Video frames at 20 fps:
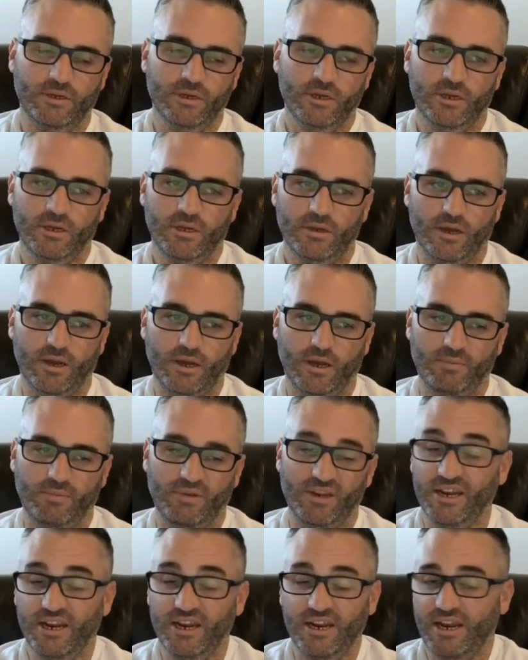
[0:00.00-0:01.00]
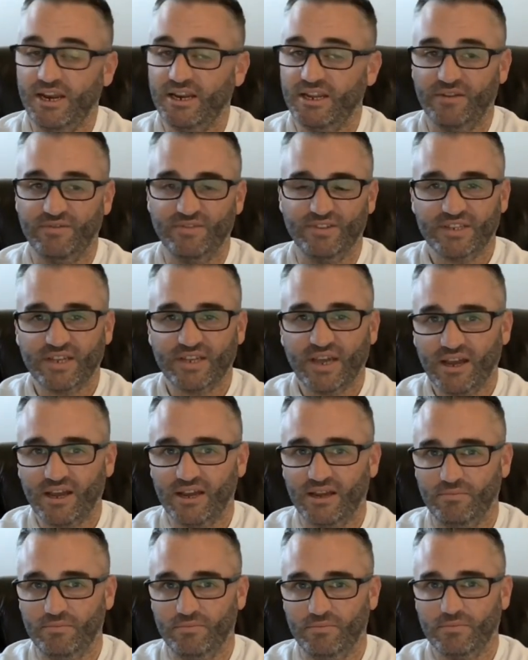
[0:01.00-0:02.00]
And then at any given
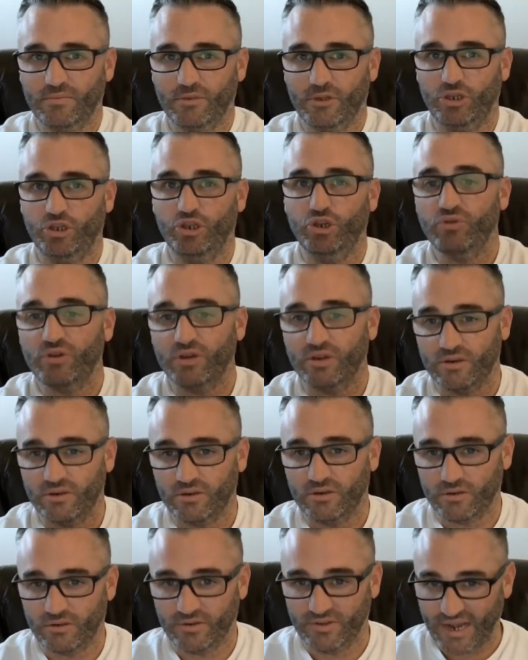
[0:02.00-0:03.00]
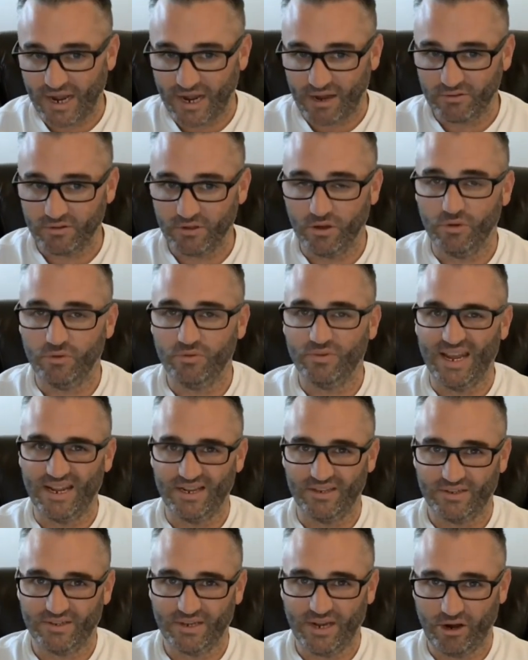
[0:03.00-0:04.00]
time, you can download that
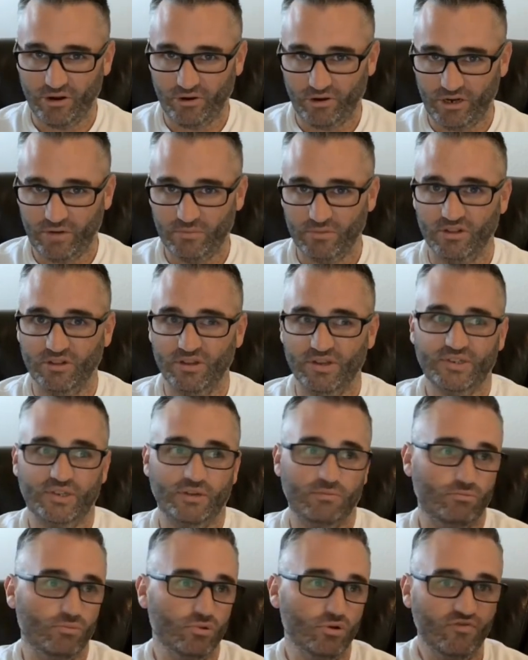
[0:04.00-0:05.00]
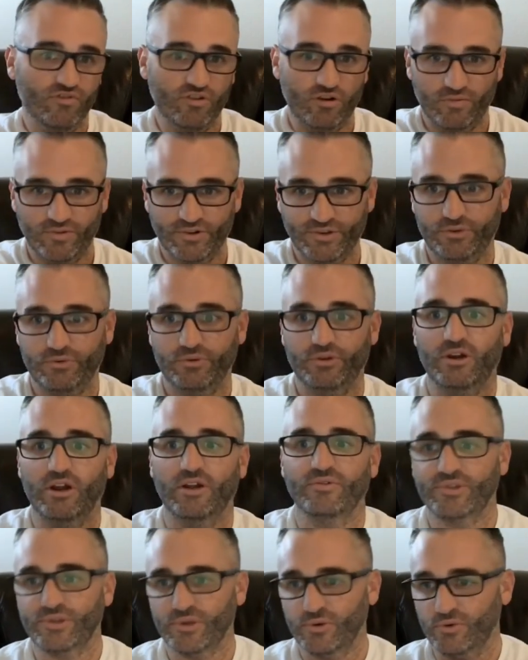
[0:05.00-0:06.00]
entire email list and move it over to another
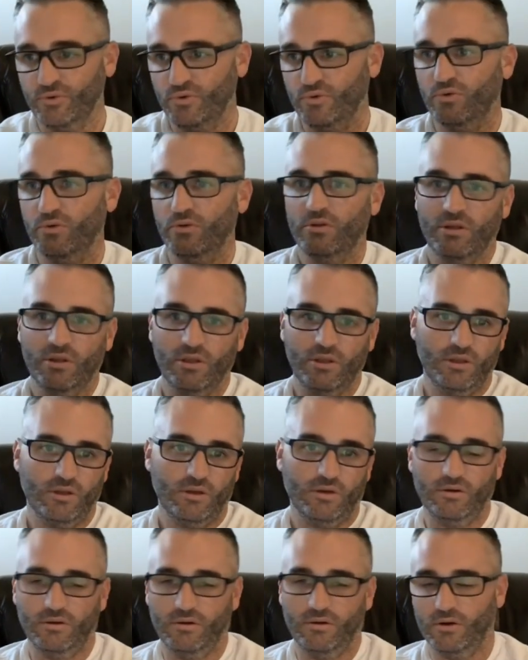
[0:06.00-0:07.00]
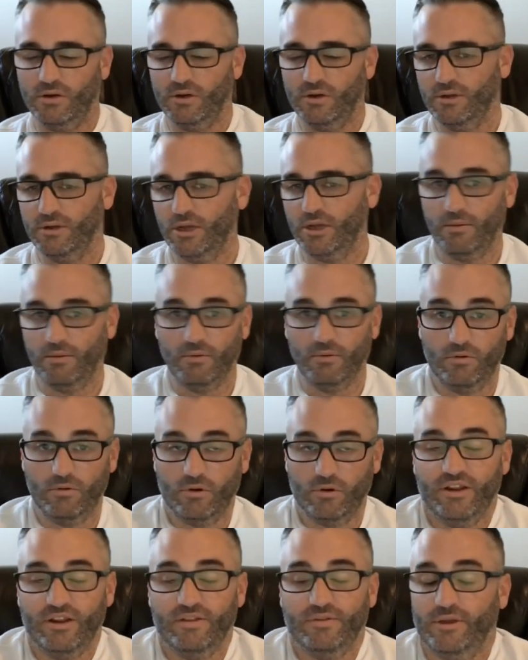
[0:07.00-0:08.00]
tool, or
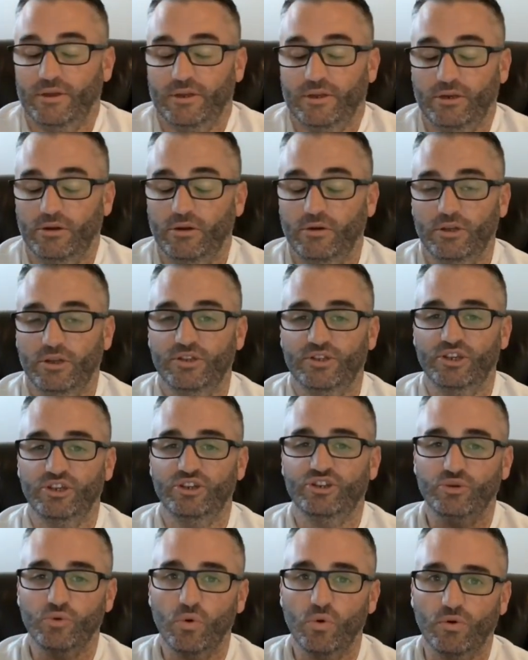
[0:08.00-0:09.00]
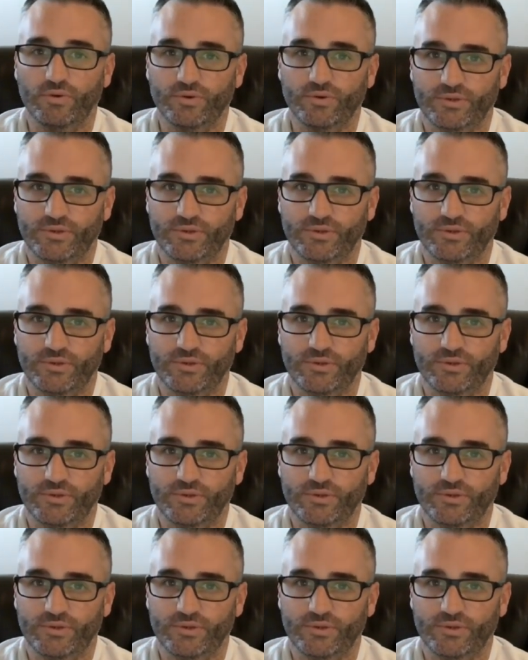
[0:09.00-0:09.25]
anything. It's yours. It's